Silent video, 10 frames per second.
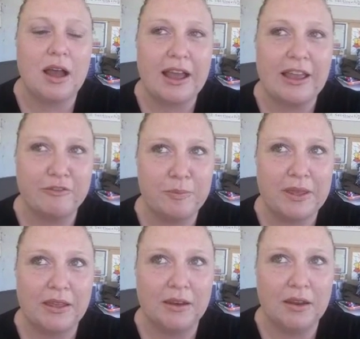I've
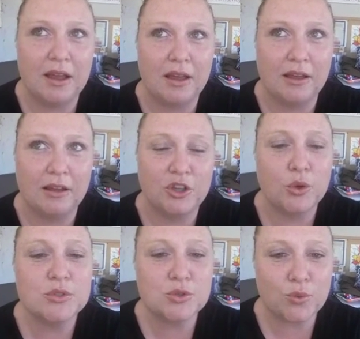been a
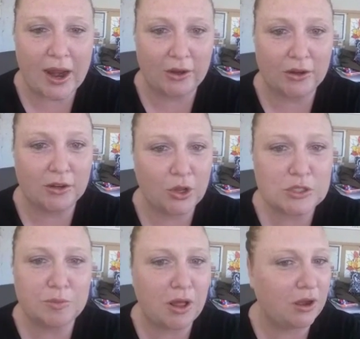ghost writer,
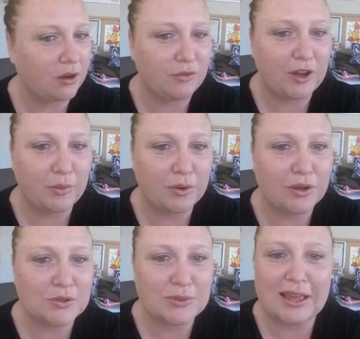ghost blogger, if anyone
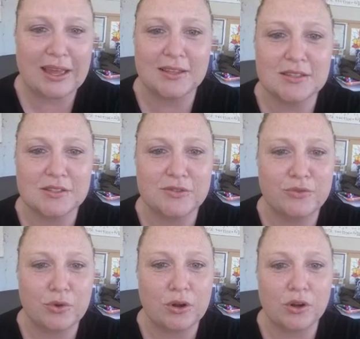knows what that is,
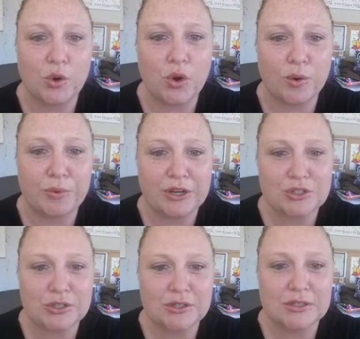for
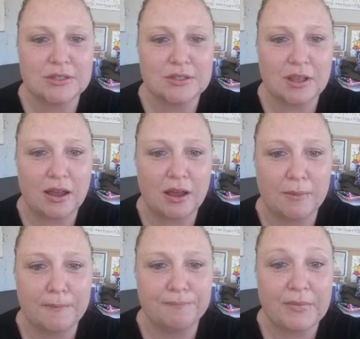corporations
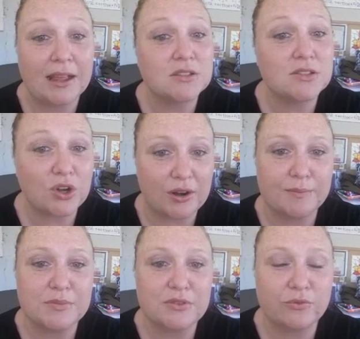and
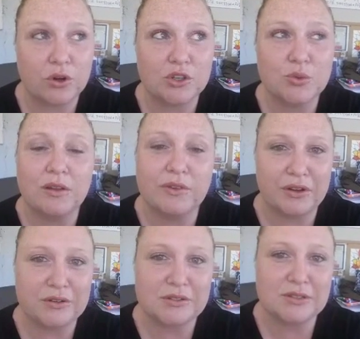startups for 12
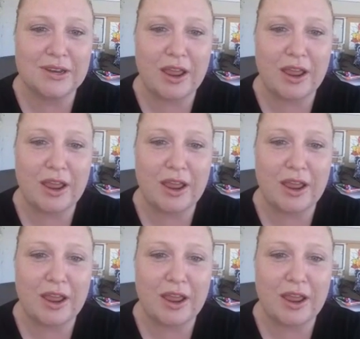years.